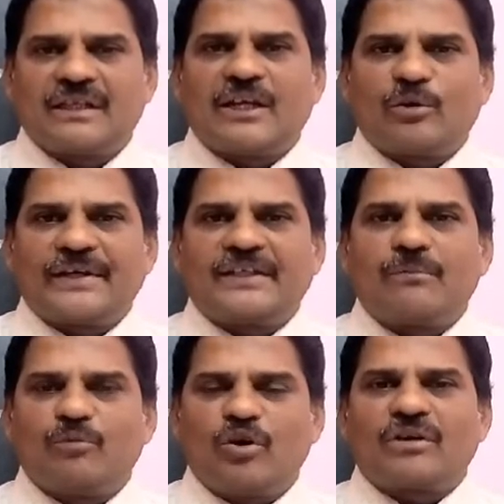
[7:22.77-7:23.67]
They
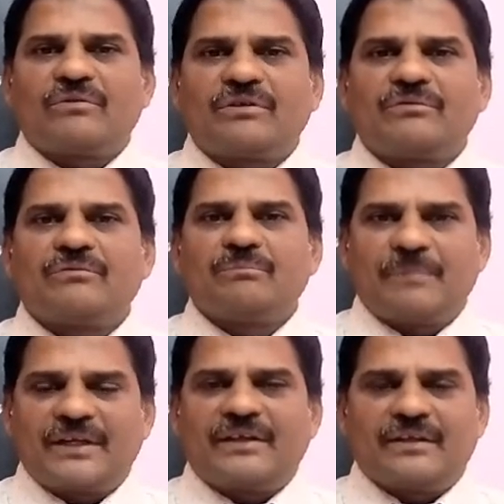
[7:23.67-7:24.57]
allocated more
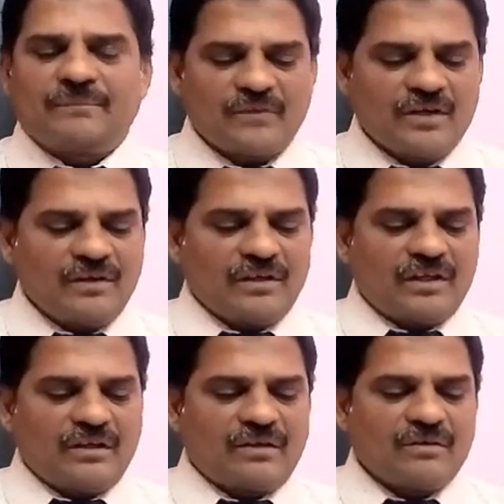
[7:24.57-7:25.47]
money in